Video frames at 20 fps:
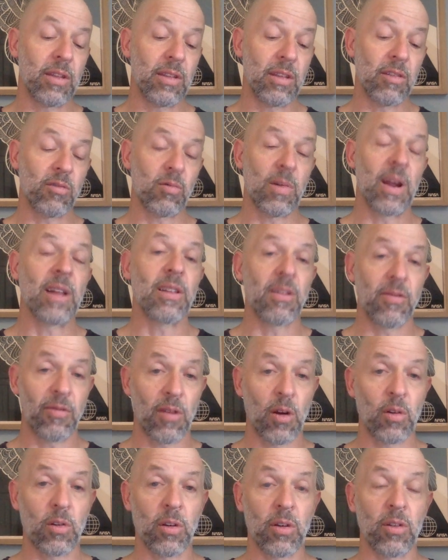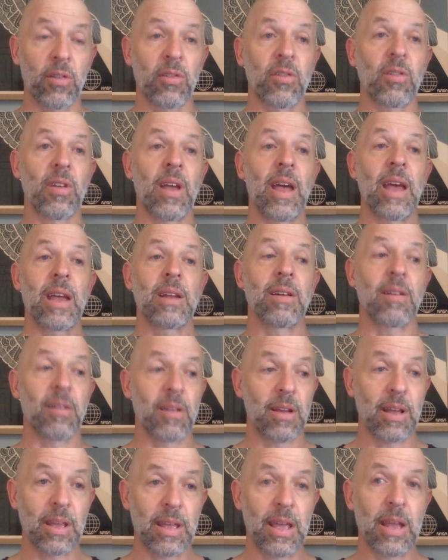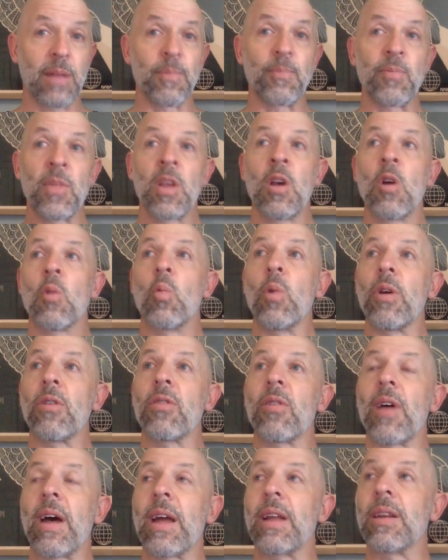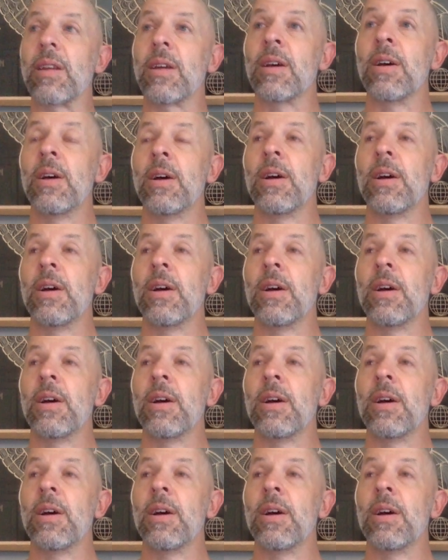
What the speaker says: Israeli focus, and again, with an